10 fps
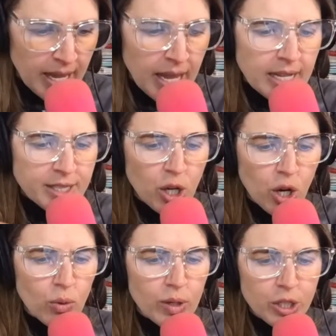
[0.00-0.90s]

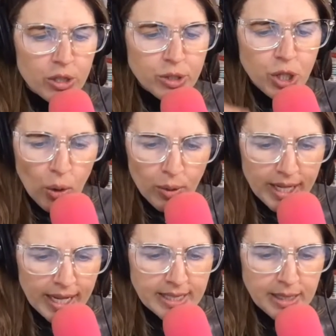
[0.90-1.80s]
So, you know, Tony
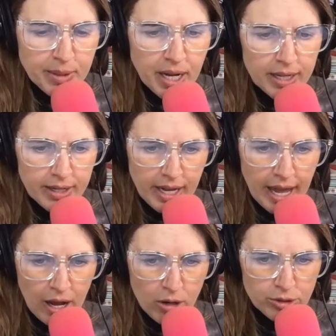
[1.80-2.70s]
ends up cutting
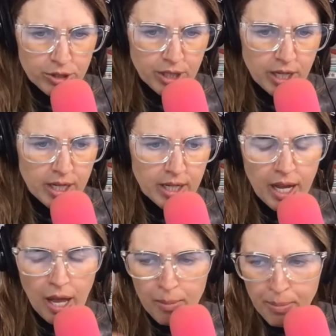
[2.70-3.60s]
out
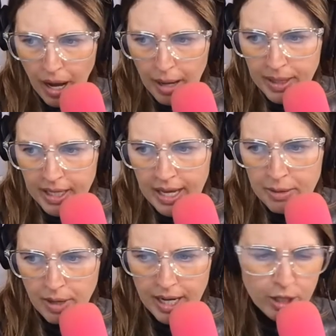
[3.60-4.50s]
uh, Bobby
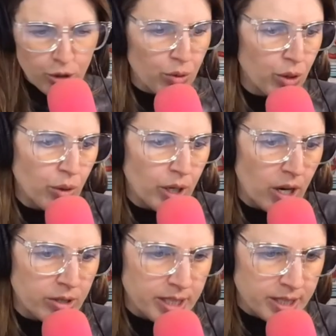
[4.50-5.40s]
and Mike, who, who, are
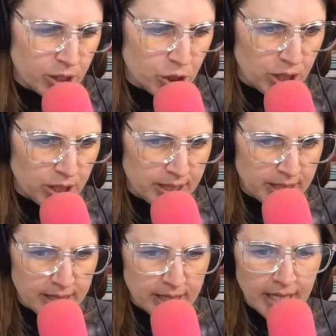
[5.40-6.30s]
artistic
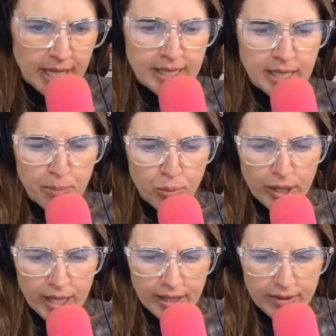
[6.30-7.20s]
geniuses, he ends up
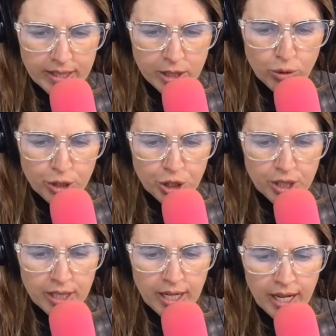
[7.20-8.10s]
bringing in this
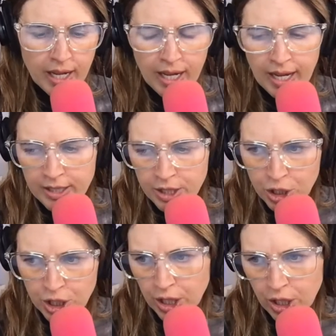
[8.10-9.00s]
Christian
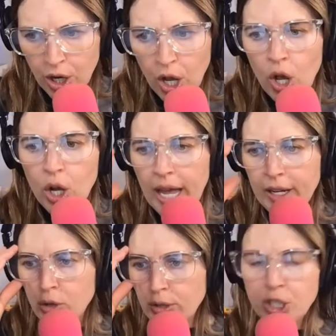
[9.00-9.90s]
Audigier, uh, uh,
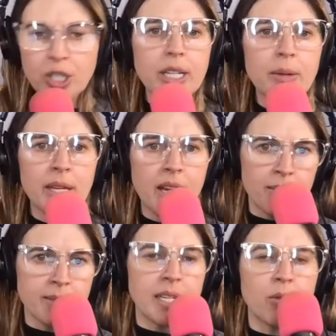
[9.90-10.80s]
and Christian
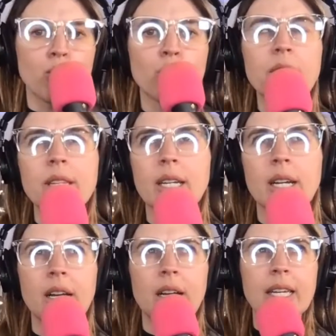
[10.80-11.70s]
becomes like really
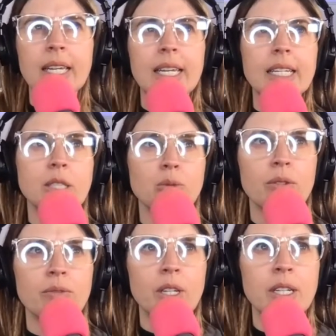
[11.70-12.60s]
he sort
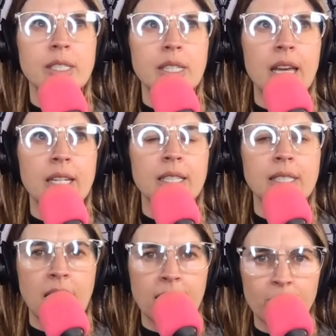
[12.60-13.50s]
of is a
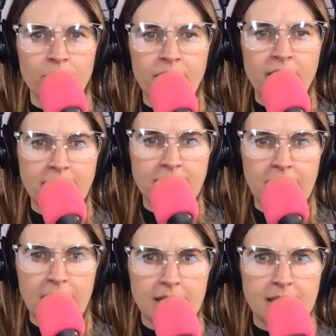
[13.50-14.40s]
designer that then
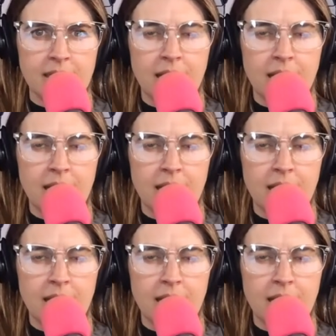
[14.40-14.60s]
takes